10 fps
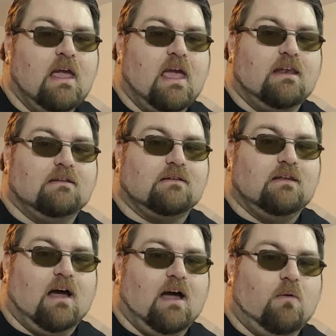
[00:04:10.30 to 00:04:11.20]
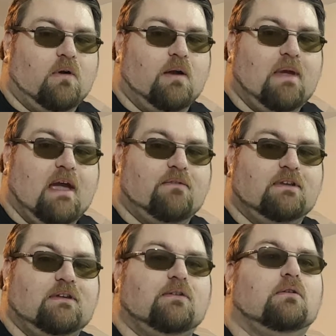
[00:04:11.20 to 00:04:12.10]
and it's not where I'm
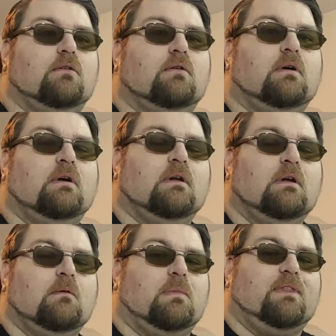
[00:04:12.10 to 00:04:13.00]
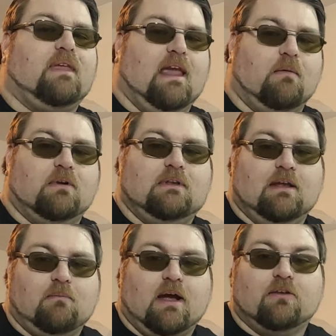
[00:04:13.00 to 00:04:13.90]
having to put the camera
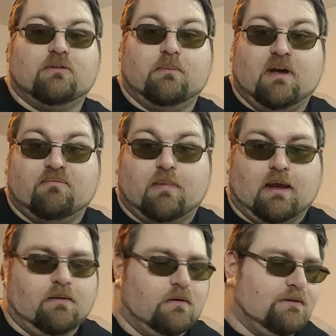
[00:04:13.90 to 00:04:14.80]
10 miles above me.